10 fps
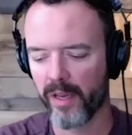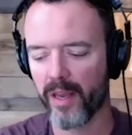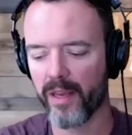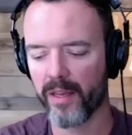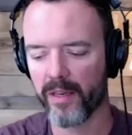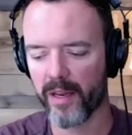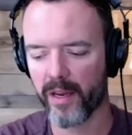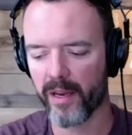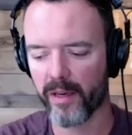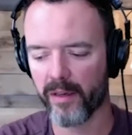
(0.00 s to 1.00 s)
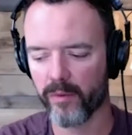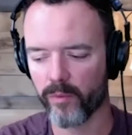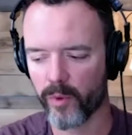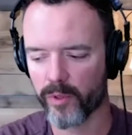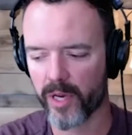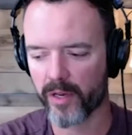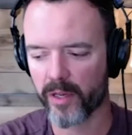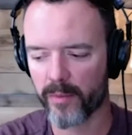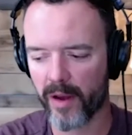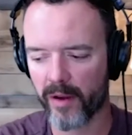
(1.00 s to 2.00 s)
Mm-hmm. And uh, we were
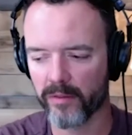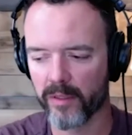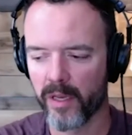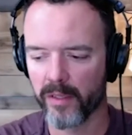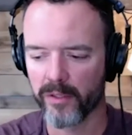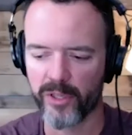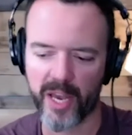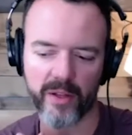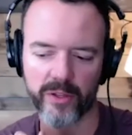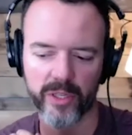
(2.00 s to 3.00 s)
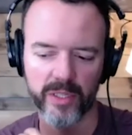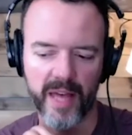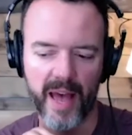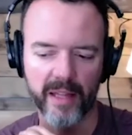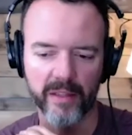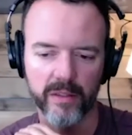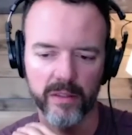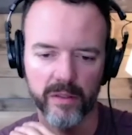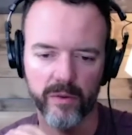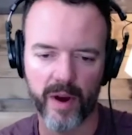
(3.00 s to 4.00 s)
talking about challenges that
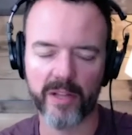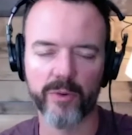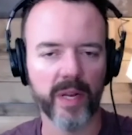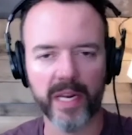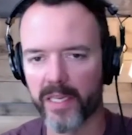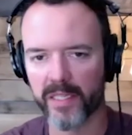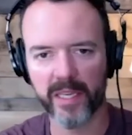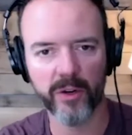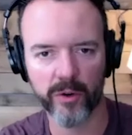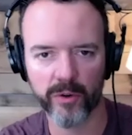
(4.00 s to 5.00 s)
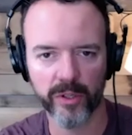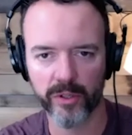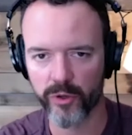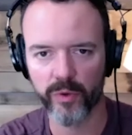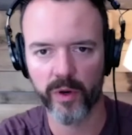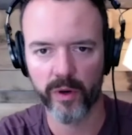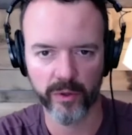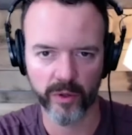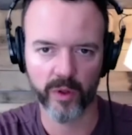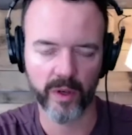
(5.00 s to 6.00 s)
graduating seniors and
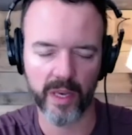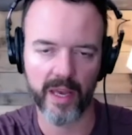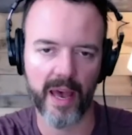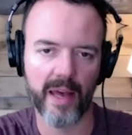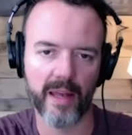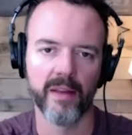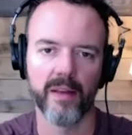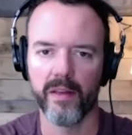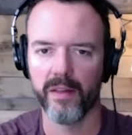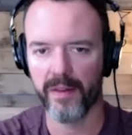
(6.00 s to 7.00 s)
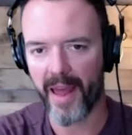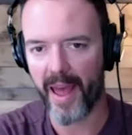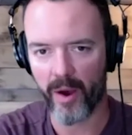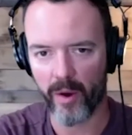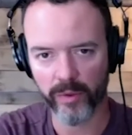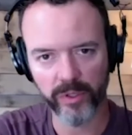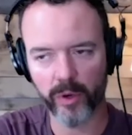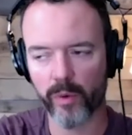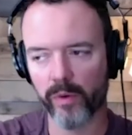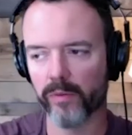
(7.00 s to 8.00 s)
juniors are looking at now.
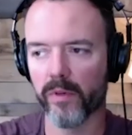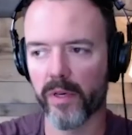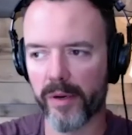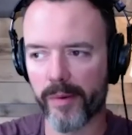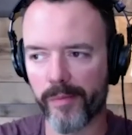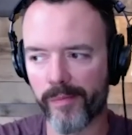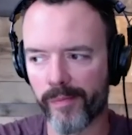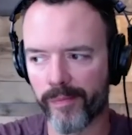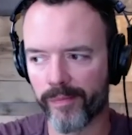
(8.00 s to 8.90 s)
So um,